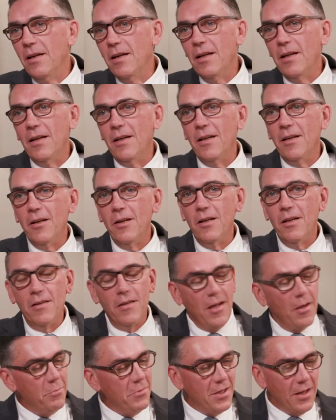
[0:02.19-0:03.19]

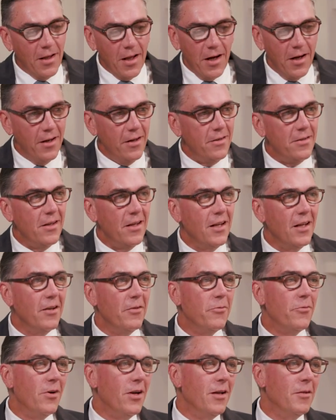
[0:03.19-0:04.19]
I'm delighted to
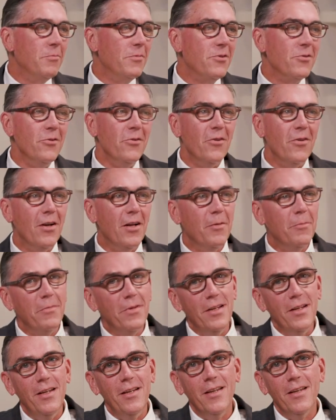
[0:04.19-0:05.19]
have Ram Sundaram,
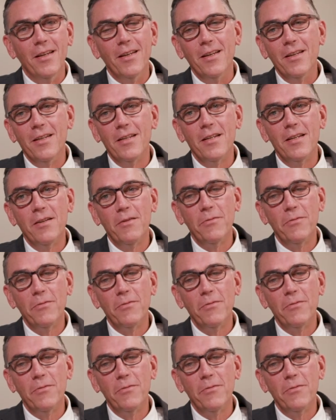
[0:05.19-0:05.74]
the